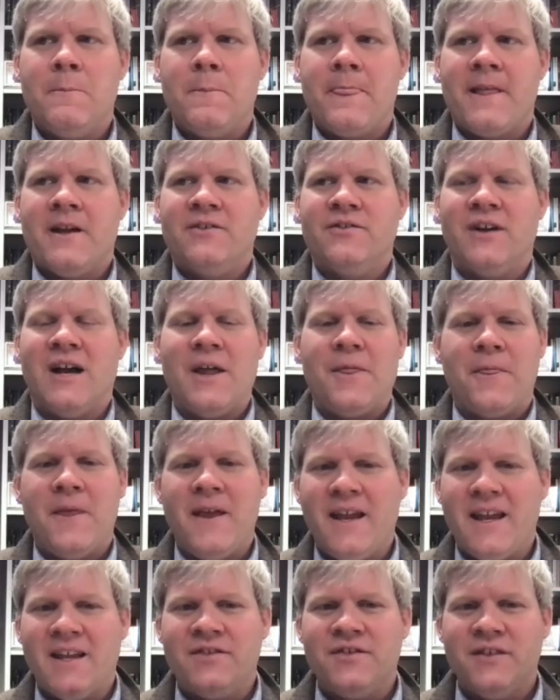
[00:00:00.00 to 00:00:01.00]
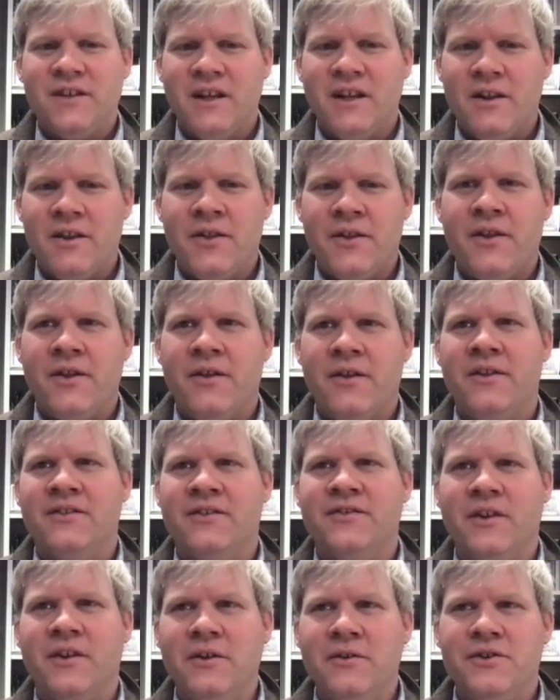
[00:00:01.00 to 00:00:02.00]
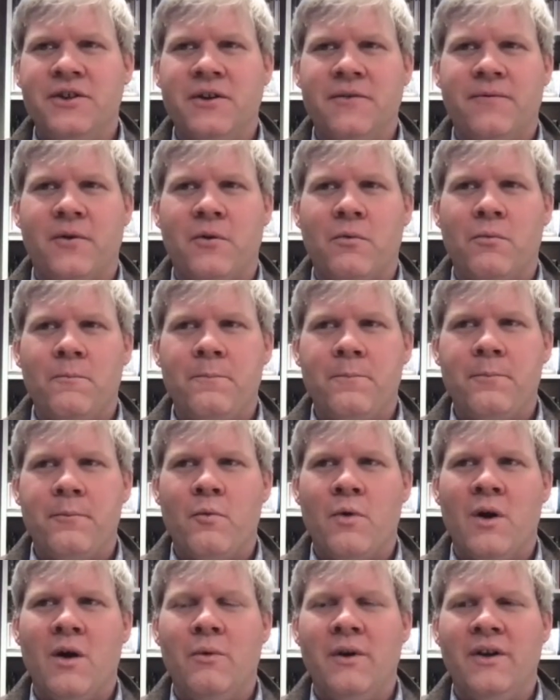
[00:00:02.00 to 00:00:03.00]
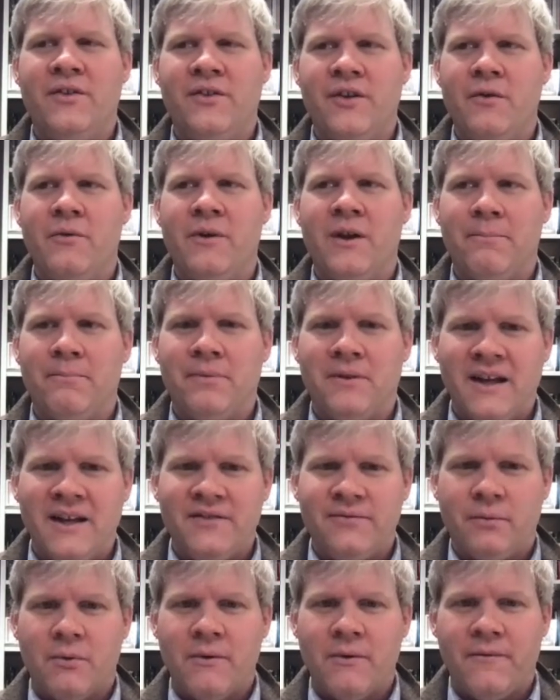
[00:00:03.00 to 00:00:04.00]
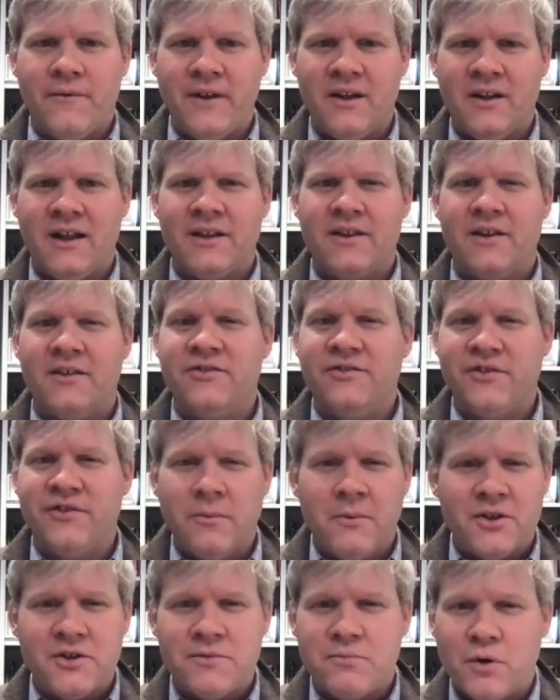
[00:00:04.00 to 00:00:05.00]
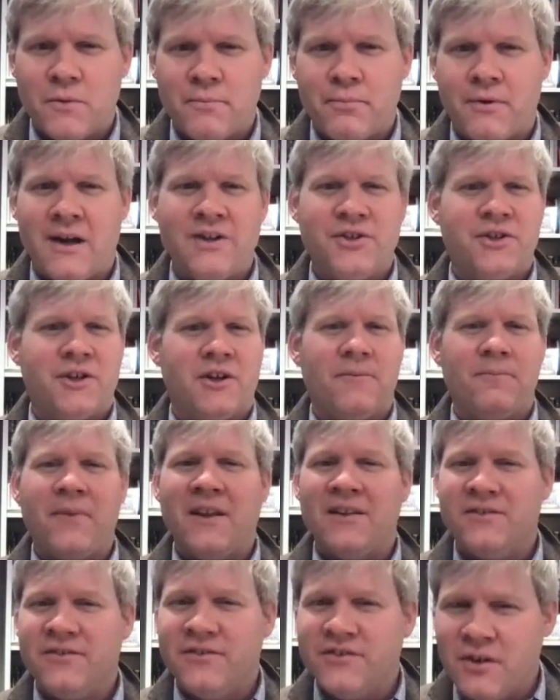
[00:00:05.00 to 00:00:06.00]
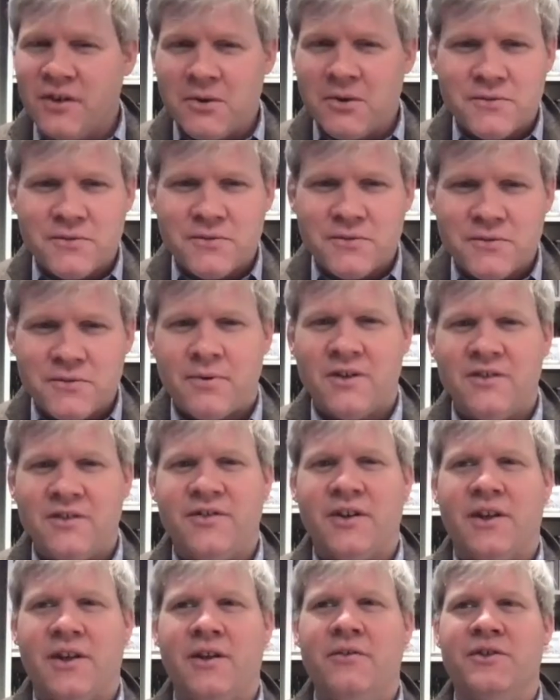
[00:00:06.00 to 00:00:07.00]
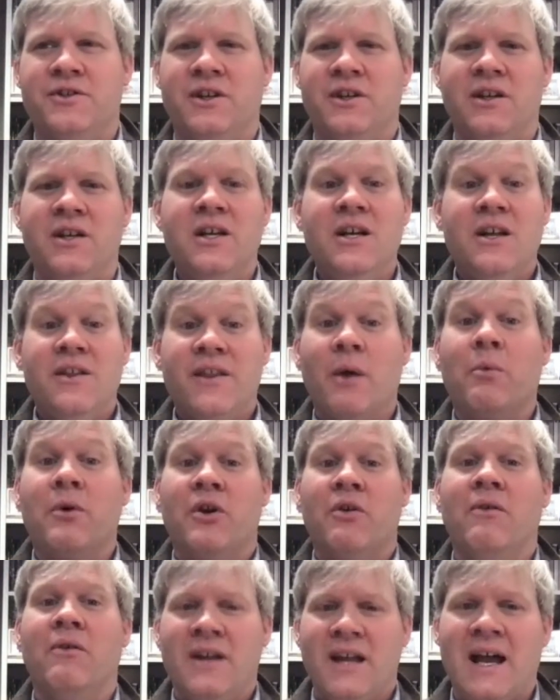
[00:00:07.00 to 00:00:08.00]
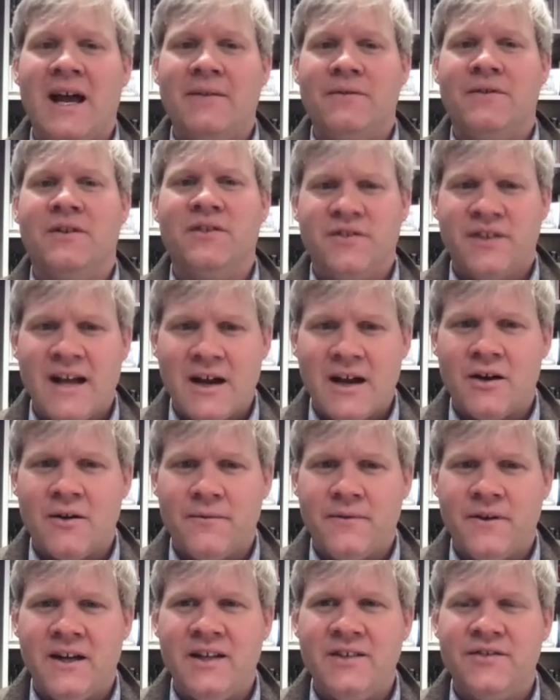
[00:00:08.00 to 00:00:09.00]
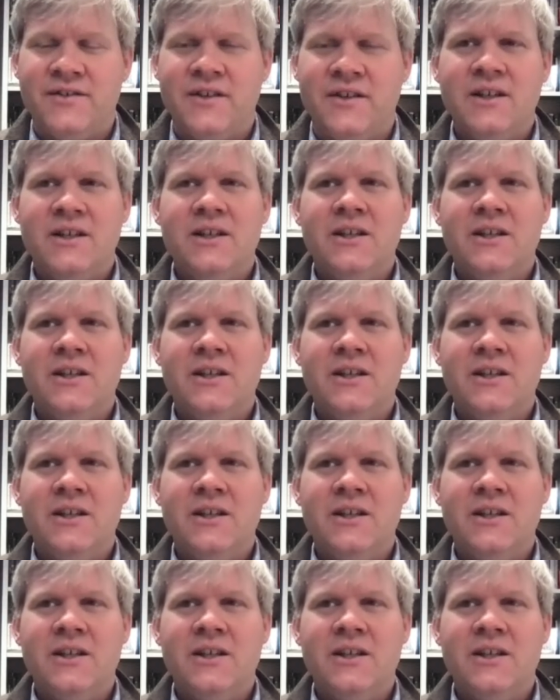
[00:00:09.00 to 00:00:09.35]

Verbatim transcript: So I think it's the, the solution for what we do in a place where we feel like there's so much more pressure and so much more persecution that we're going to have to sacrifice